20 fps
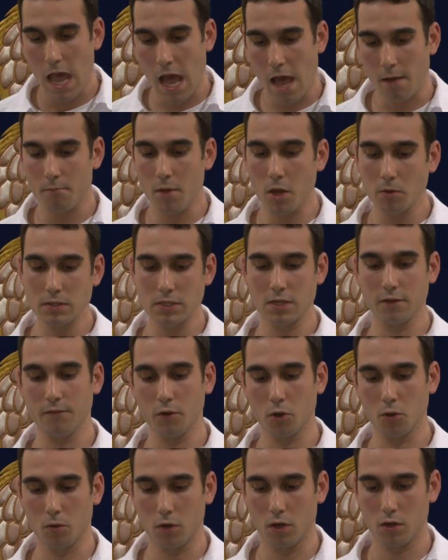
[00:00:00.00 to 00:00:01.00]
And most of
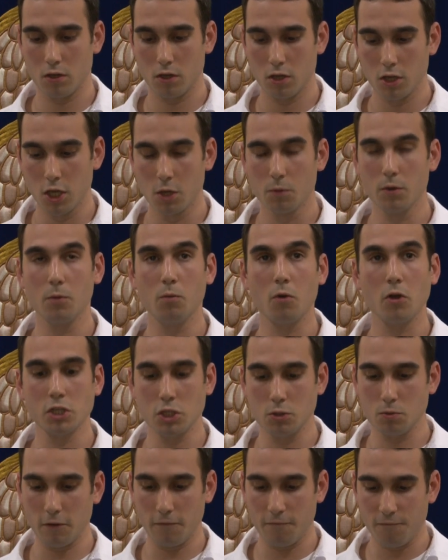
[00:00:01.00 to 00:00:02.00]
all, we
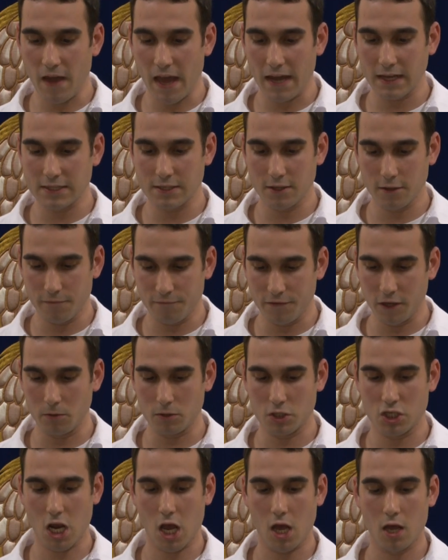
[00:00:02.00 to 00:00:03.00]
want to affect the
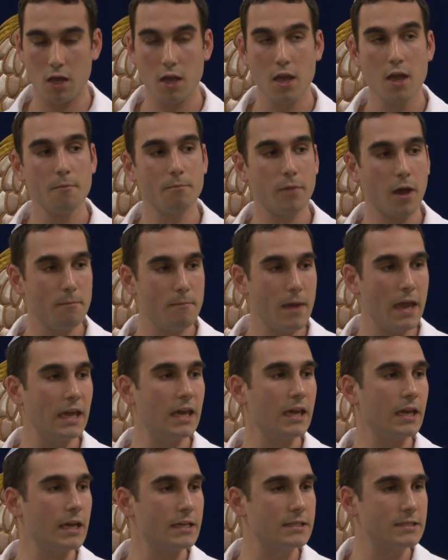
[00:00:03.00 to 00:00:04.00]
future by
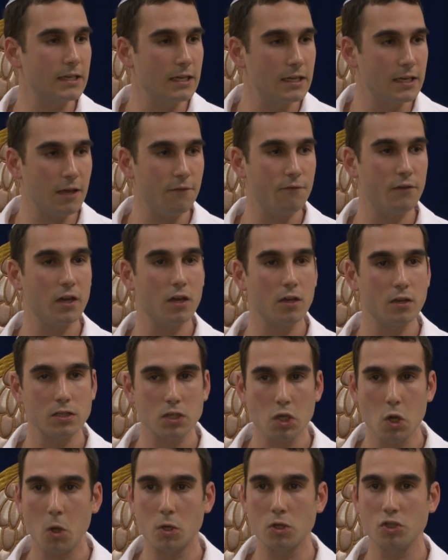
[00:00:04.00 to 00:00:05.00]
making a
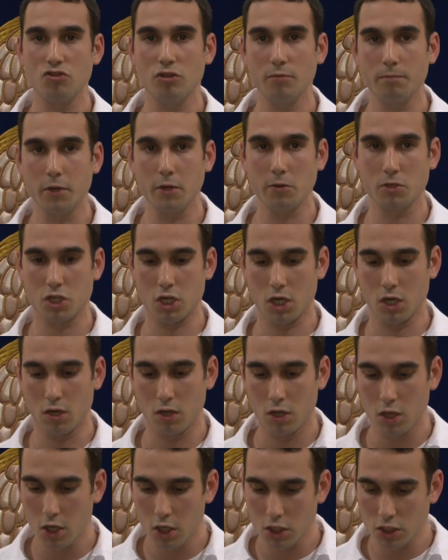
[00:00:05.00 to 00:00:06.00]
significant contribution
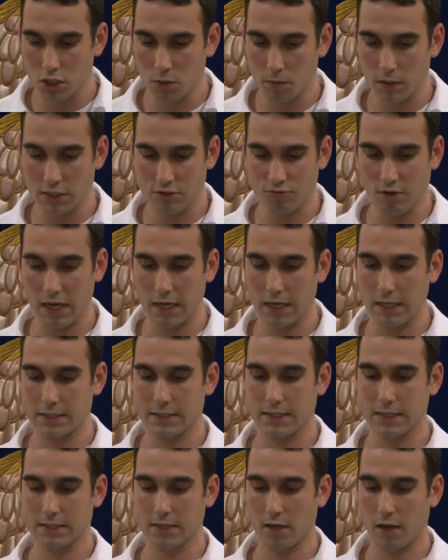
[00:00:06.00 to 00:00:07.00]
to Israeli
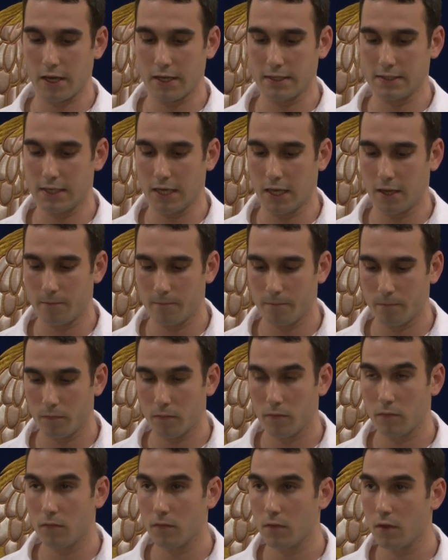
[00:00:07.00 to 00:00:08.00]
society.
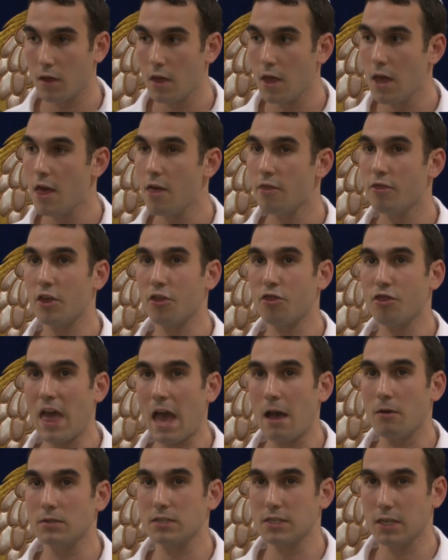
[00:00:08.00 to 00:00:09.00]
The
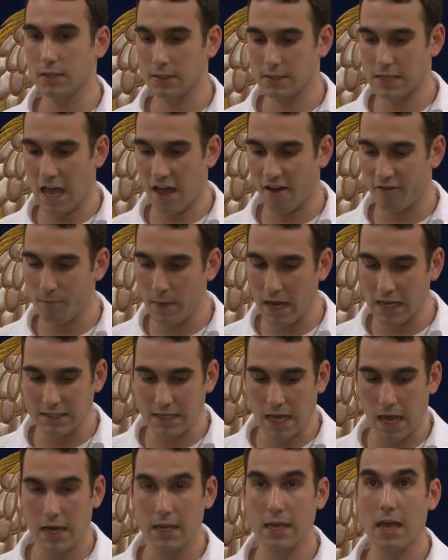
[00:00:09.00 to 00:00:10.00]
thousands that have made
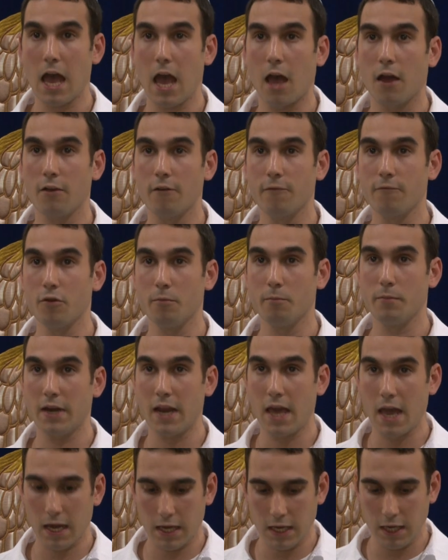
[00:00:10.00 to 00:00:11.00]
Aliyah from
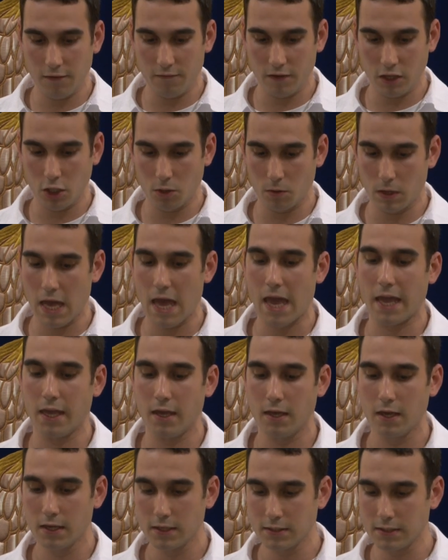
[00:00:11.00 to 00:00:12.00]
Bnei Akiva
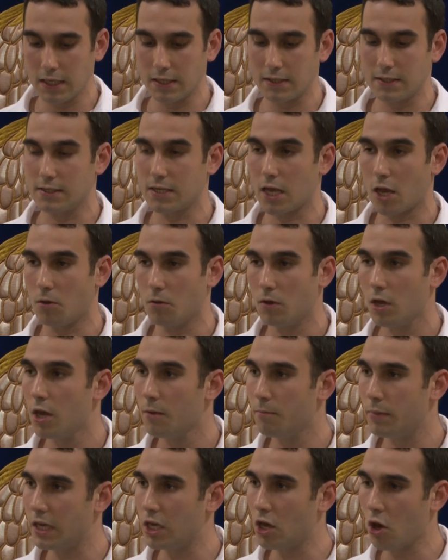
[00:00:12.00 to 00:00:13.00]
UK did so
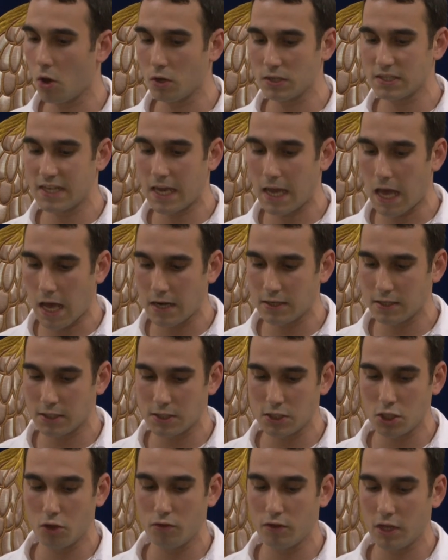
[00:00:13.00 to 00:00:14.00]
because they
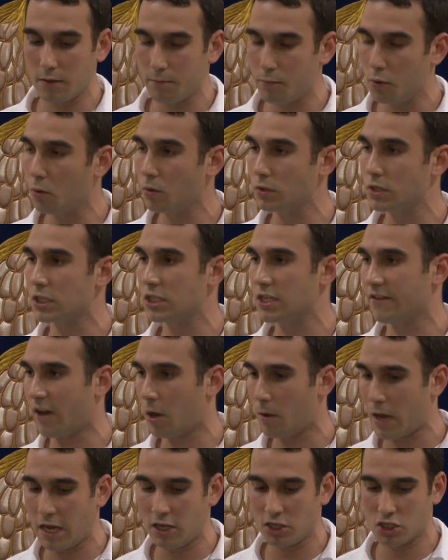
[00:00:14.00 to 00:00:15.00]
understood the importance of
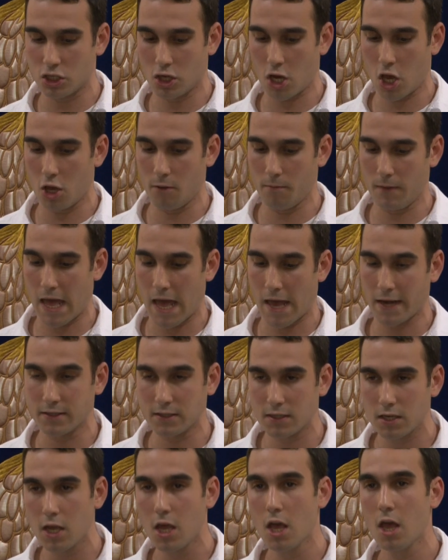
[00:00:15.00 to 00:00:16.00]
our ancient
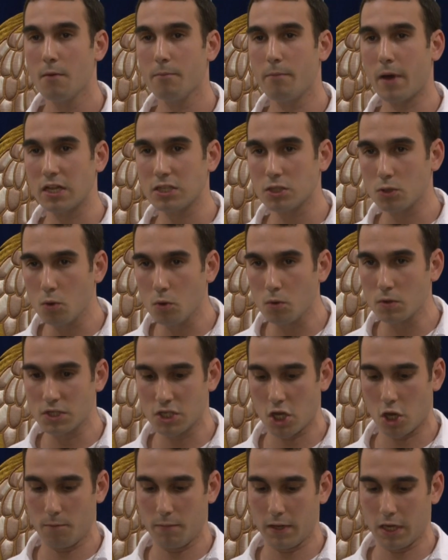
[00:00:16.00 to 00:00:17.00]
homeland, but
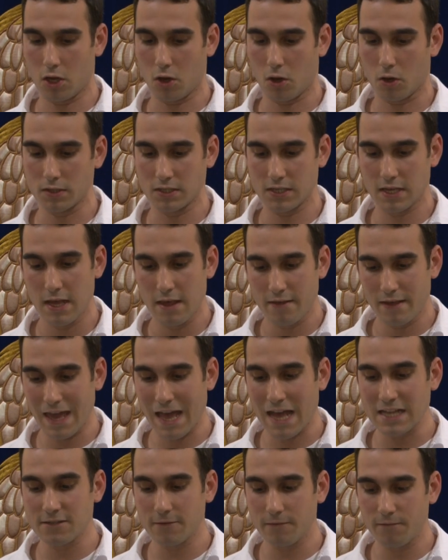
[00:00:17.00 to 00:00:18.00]
also because they
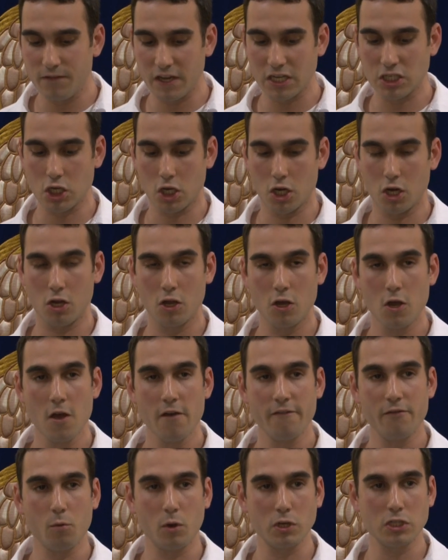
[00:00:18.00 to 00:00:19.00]
had a vision
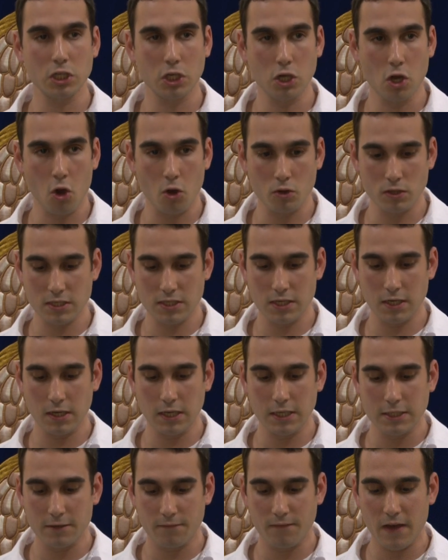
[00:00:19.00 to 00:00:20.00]
for what a
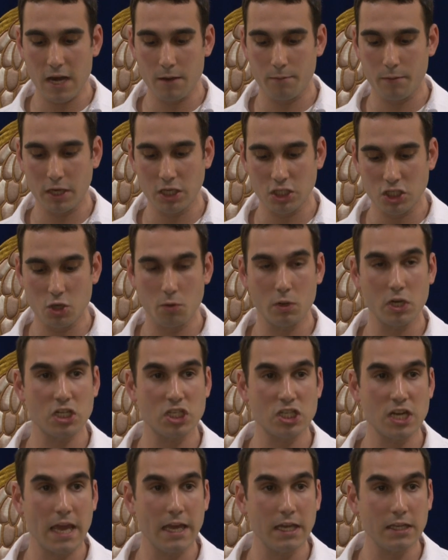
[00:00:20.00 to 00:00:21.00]
constantly developing Jewish
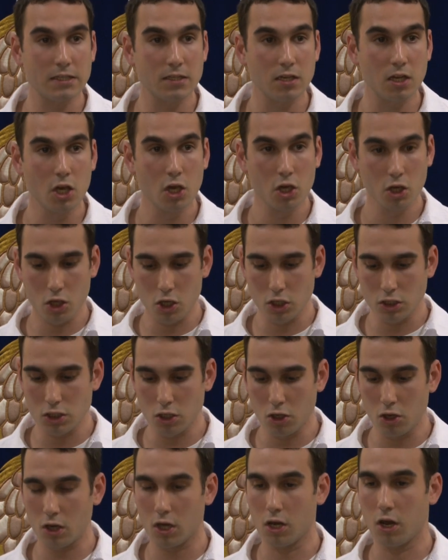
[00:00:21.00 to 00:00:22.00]
state could
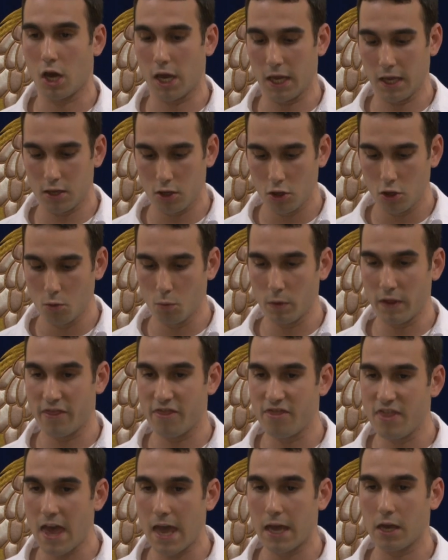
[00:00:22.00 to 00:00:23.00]
look like
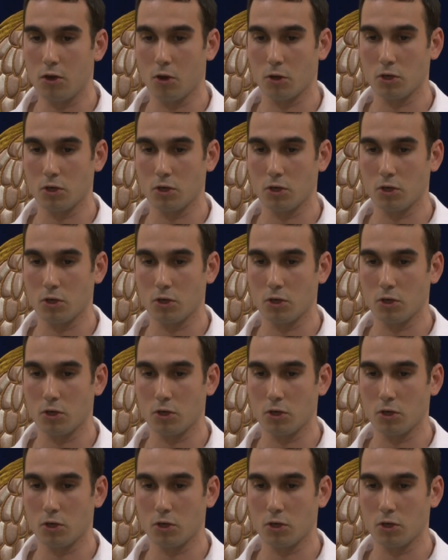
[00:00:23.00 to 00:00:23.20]
with their